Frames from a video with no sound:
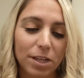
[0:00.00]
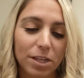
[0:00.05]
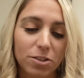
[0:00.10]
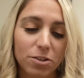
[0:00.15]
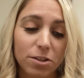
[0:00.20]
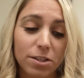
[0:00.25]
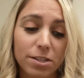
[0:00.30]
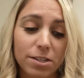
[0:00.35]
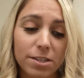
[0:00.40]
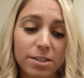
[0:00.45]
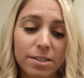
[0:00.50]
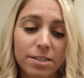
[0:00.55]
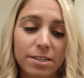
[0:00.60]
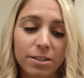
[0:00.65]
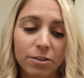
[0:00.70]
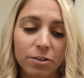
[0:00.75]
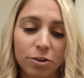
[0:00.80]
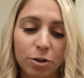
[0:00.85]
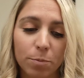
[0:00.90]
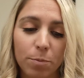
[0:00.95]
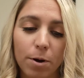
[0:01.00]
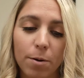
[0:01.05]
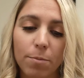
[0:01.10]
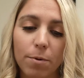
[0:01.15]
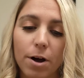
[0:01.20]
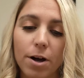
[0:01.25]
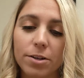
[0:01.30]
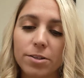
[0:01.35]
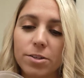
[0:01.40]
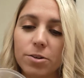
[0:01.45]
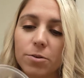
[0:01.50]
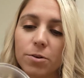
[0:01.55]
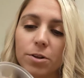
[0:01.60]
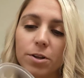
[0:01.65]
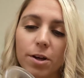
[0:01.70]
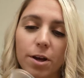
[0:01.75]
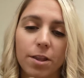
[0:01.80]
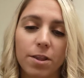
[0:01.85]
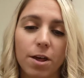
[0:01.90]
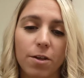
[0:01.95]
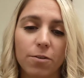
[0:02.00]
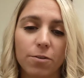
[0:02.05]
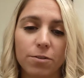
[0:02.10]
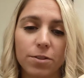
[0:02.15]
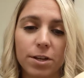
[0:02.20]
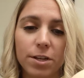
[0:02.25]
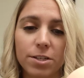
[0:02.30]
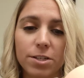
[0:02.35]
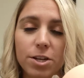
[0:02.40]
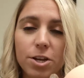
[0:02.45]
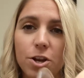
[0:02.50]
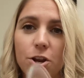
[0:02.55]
So this is a cylinder pump. Also, another thing to